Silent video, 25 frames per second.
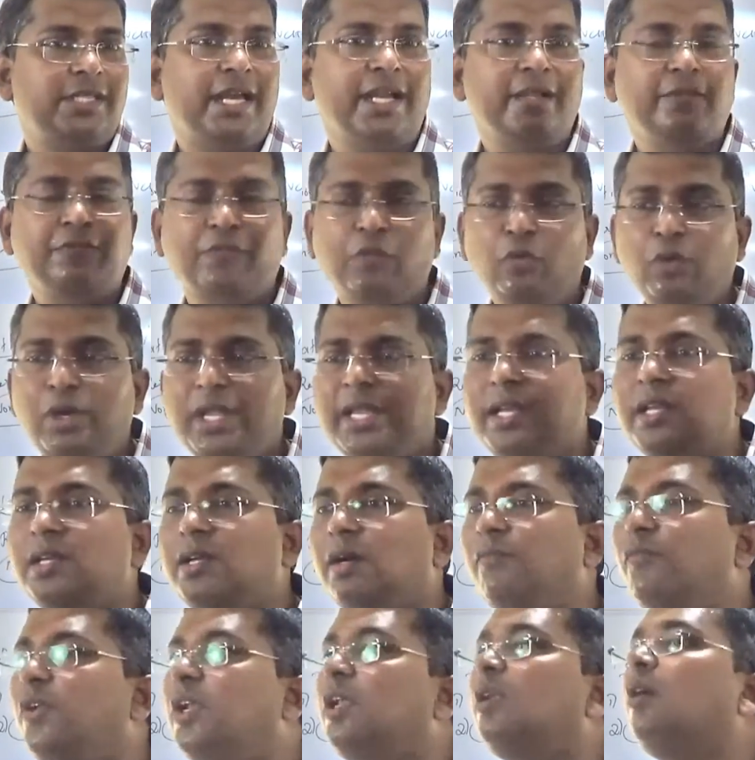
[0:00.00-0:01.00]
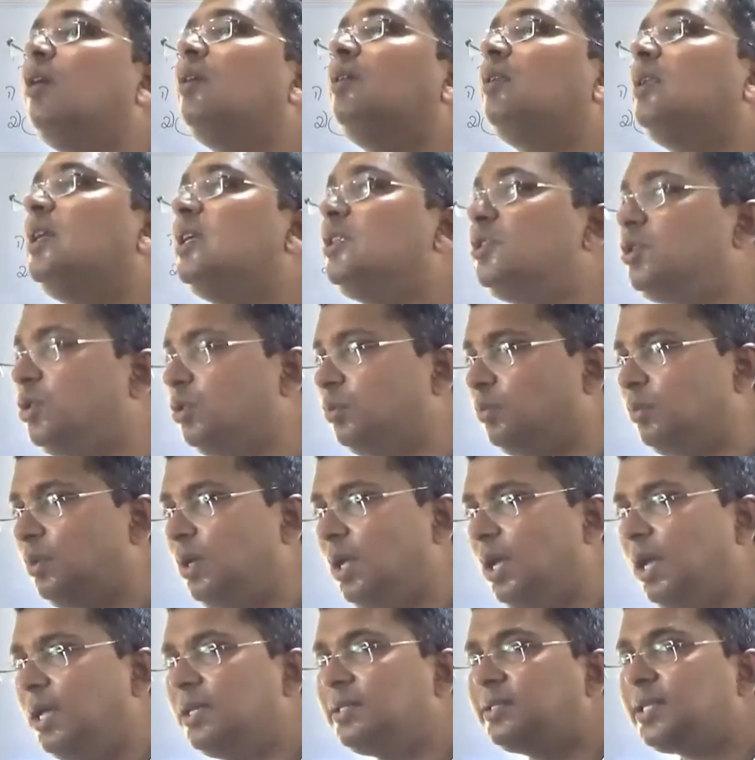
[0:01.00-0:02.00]
that full income will not reach you
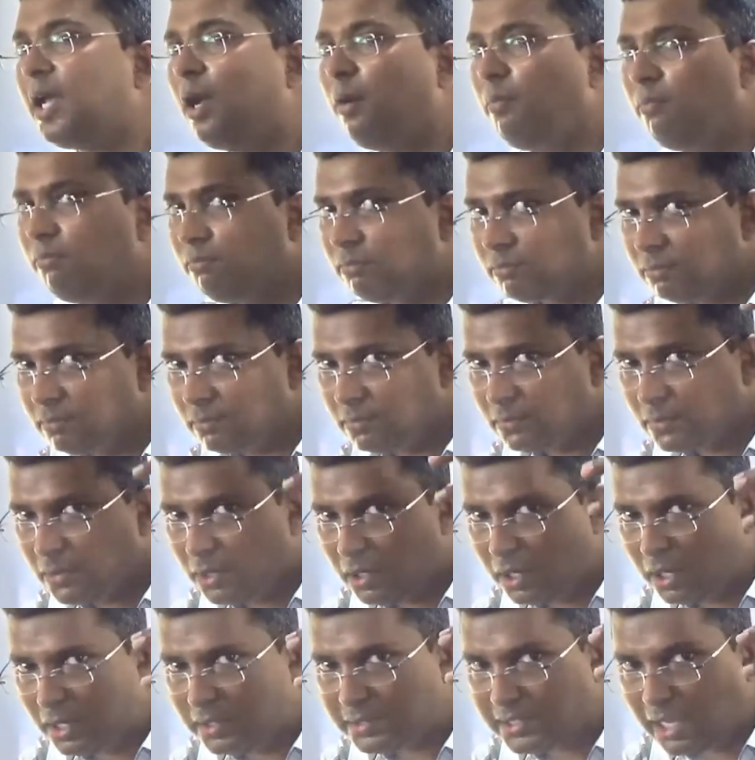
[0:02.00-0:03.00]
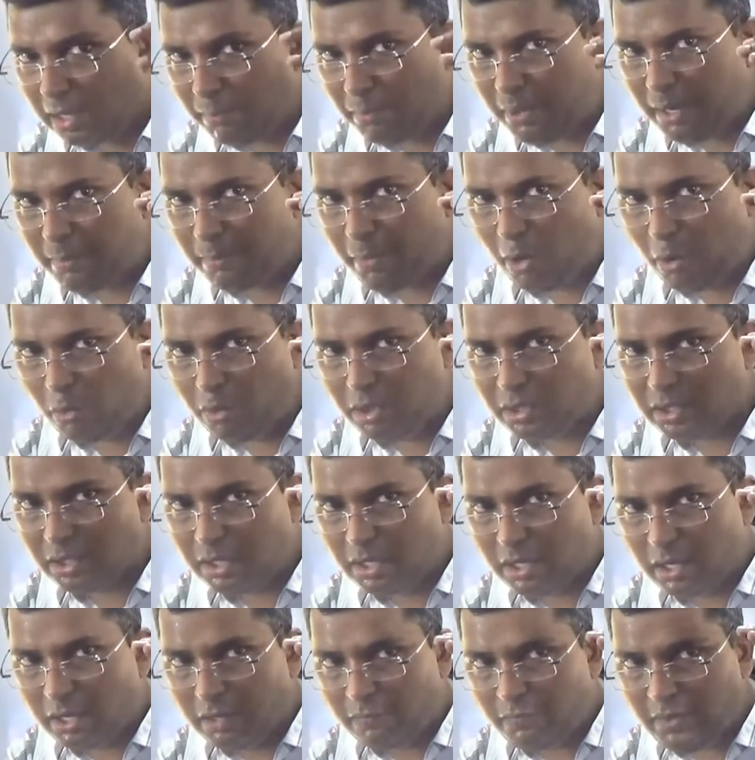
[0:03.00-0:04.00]
some some amount
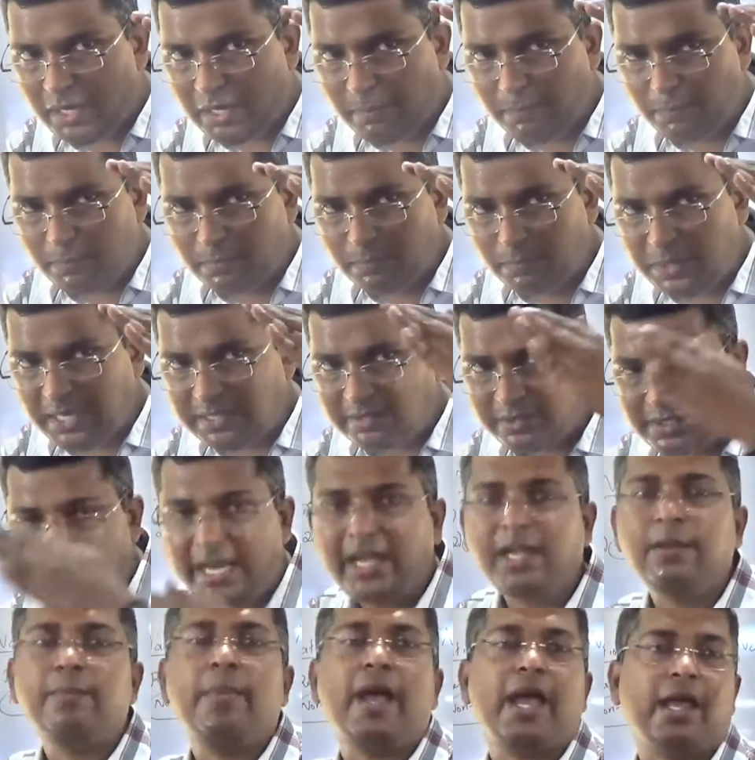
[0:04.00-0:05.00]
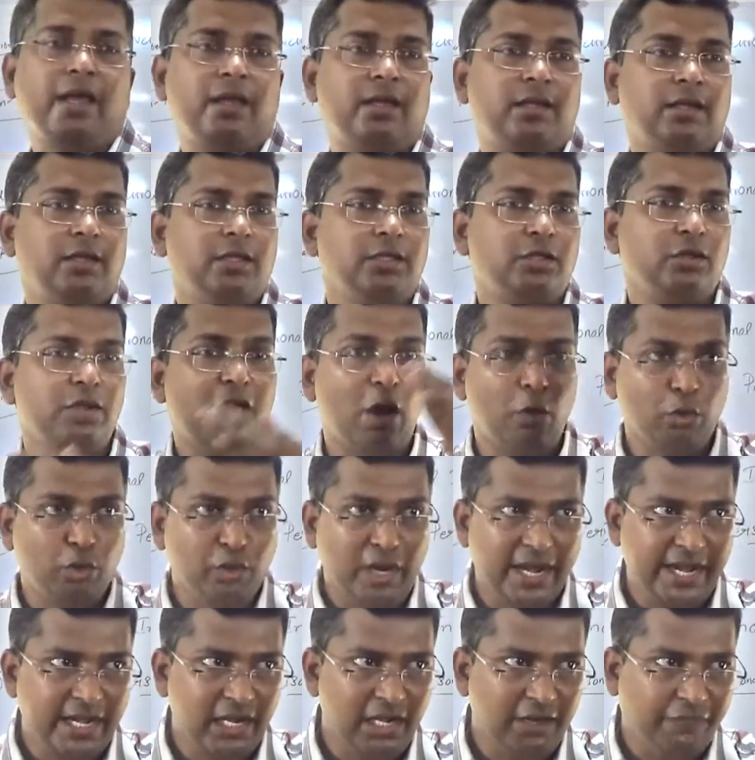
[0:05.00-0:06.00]
will be stayed back so you have
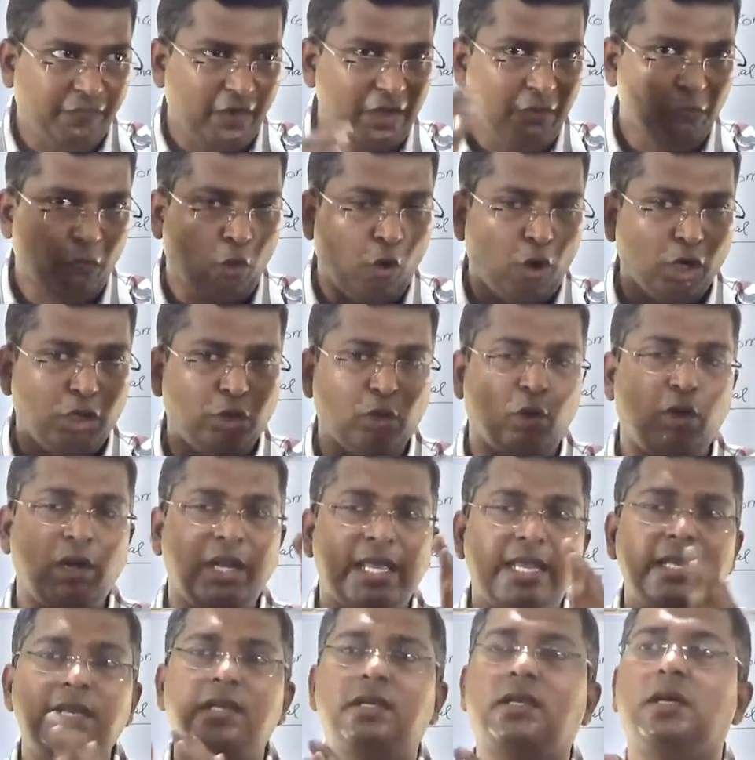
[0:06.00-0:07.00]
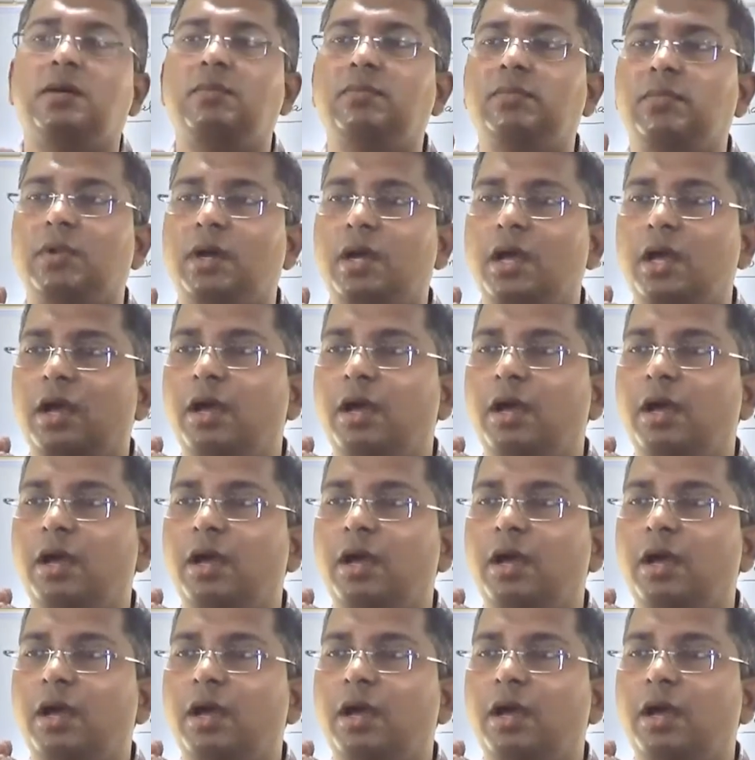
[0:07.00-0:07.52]
to identify what all income